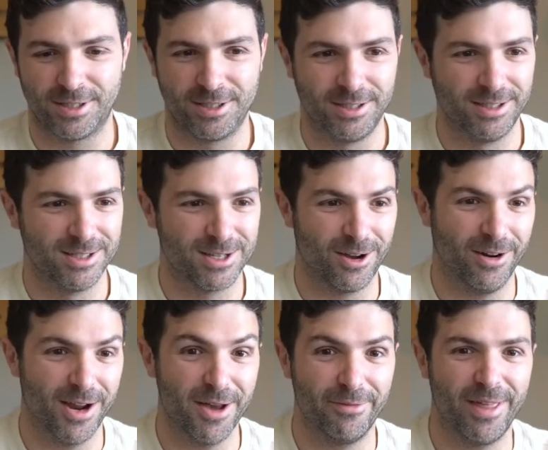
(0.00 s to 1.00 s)

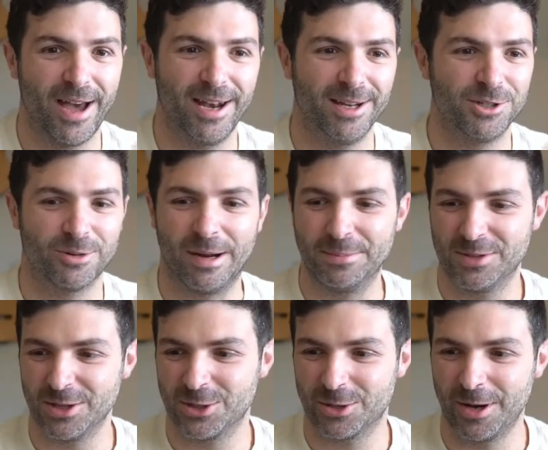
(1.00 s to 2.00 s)
sorry if that interrupts
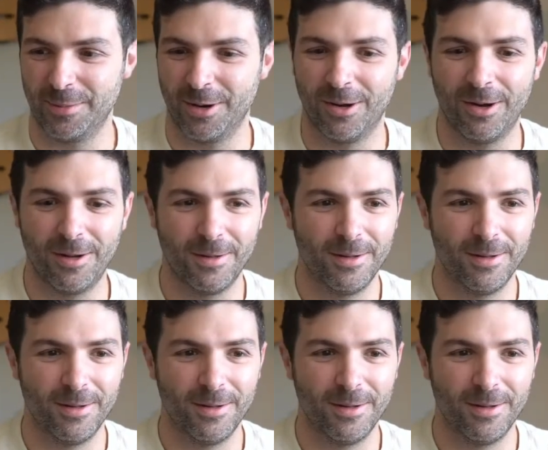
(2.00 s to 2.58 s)
the stream at all.